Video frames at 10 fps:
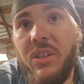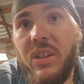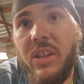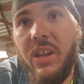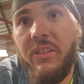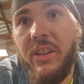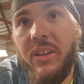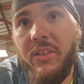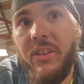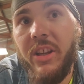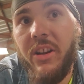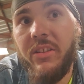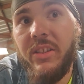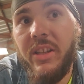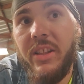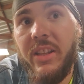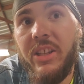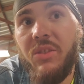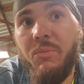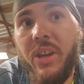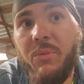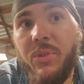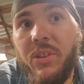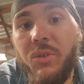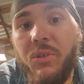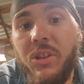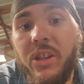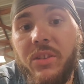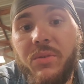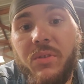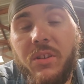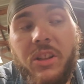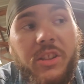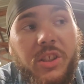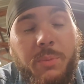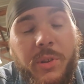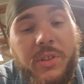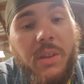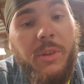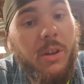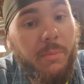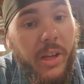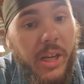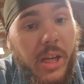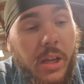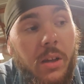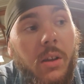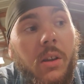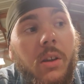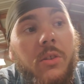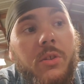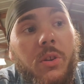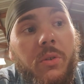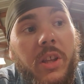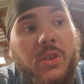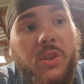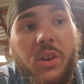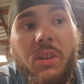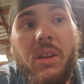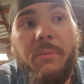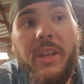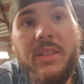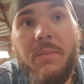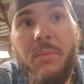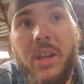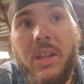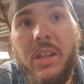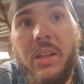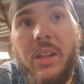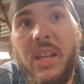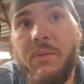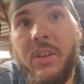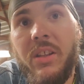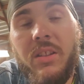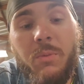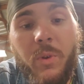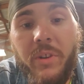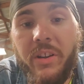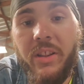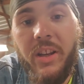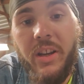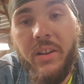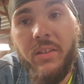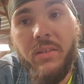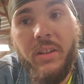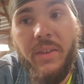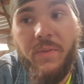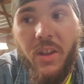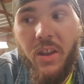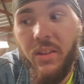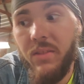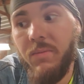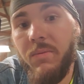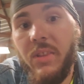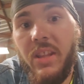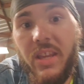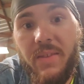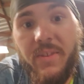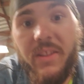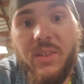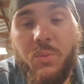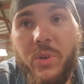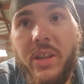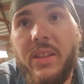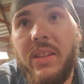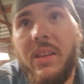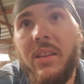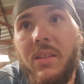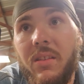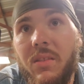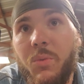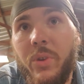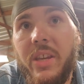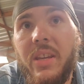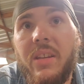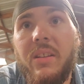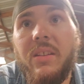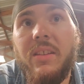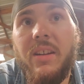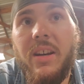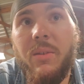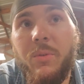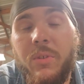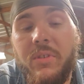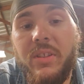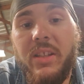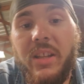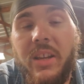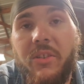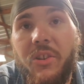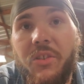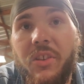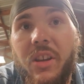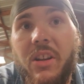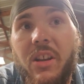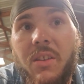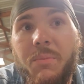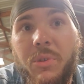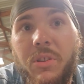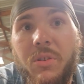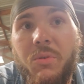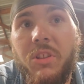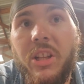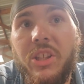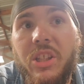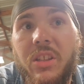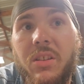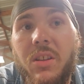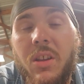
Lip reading: and then I'll get under there, sit in the engine bay with a new clutch. The clutch is supposed to come in on Monday, so that's good. That means that Monday evening, somewhere around in there, if not in the evening this week, then the weekend, then I will sit down under there and I'll put the new clutch in.